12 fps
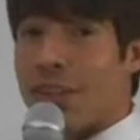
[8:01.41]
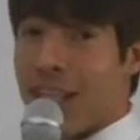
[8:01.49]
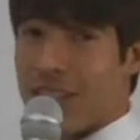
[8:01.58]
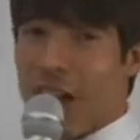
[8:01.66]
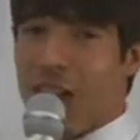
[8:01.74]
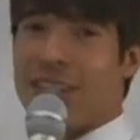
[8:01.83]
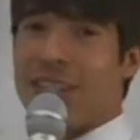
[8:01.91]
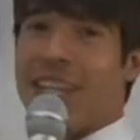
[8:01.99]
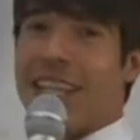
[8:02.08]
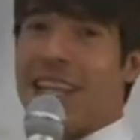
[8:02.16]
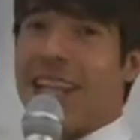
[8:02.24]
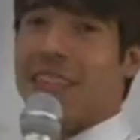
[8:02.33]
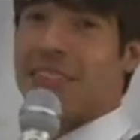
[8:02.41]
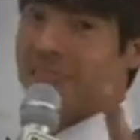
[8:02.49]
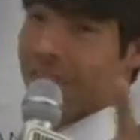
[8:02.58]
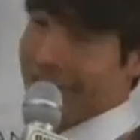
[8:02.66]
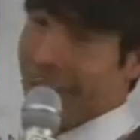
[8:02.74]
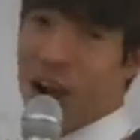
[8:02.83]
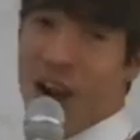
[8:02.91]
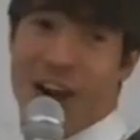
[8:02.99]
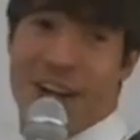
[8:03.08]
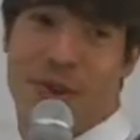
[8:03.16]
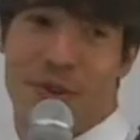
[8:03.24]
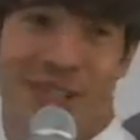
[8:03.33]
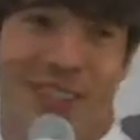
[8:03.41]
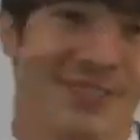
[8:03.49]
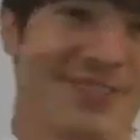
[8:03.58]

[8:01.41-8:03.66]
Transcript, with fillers: That's all you're going to get. All right, here we go.